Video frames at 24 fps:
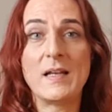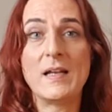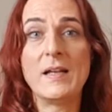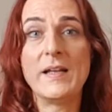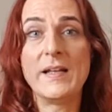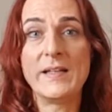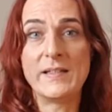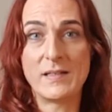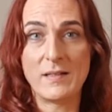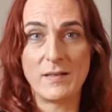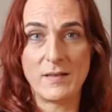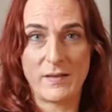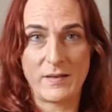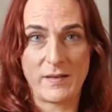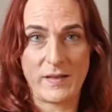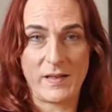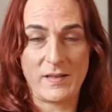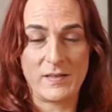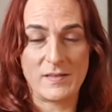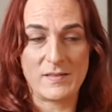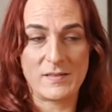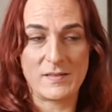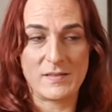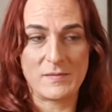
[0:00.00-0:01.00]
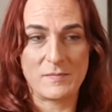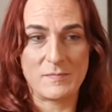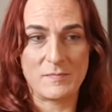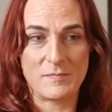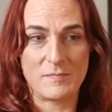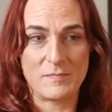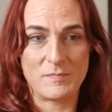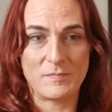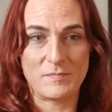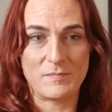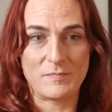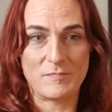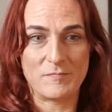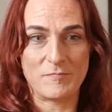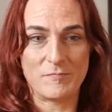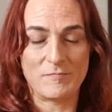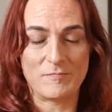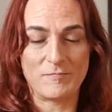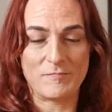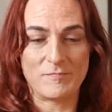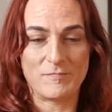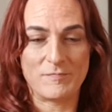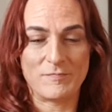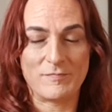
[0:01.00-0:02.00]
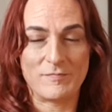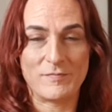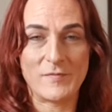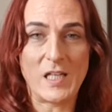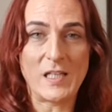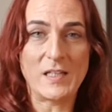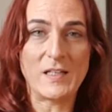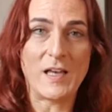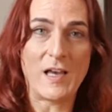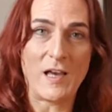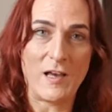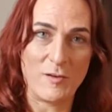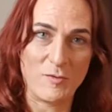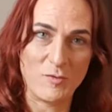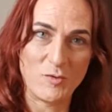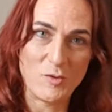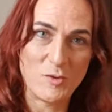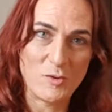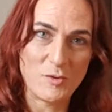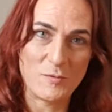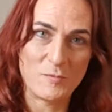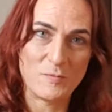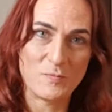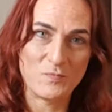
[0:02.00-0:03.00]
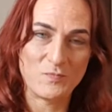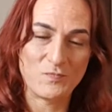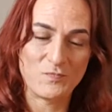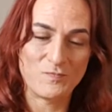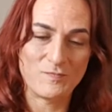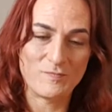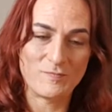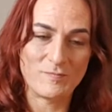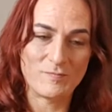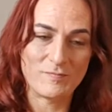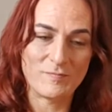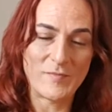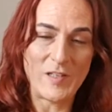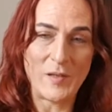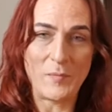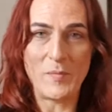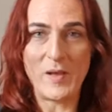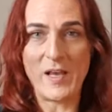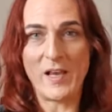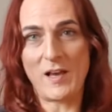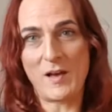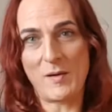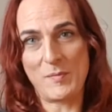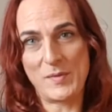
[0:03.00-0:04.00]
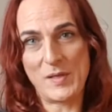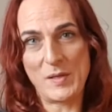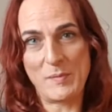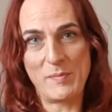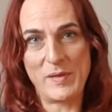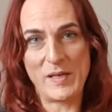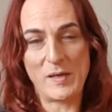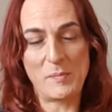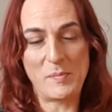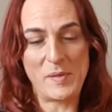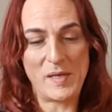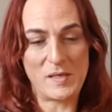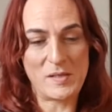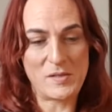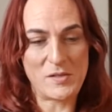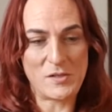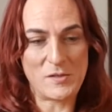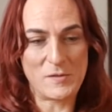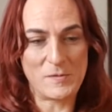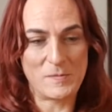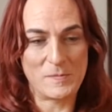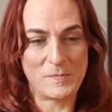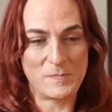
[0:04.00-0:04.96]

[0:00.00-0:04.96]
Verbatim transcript: little things that count, that make up the big picture,